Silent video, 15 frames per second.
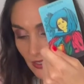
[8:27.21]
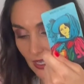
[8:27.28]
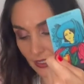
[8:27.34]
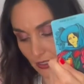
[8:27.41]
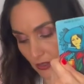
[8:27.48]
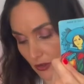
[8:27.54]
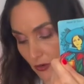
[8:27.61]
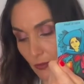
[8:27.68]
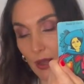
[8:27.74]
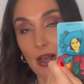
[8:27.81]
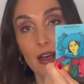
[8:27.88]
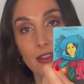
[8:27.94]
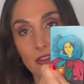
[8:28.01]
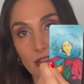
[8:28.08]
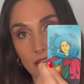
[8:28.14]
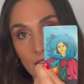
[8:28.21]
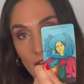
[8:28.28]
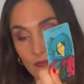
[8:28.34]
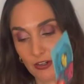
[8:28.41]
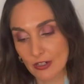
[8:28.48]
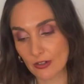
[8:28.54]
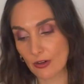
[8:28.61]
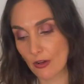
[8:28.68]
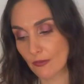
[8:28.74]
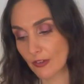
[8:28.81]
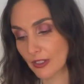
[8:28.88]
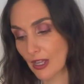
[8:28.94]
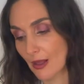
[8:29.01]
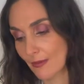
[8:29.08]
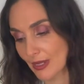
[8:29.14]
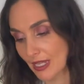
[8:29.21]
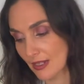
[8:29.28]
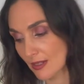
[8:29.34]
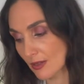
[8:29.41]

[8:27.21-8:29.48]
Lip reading: like a new path in love and an offer coming in.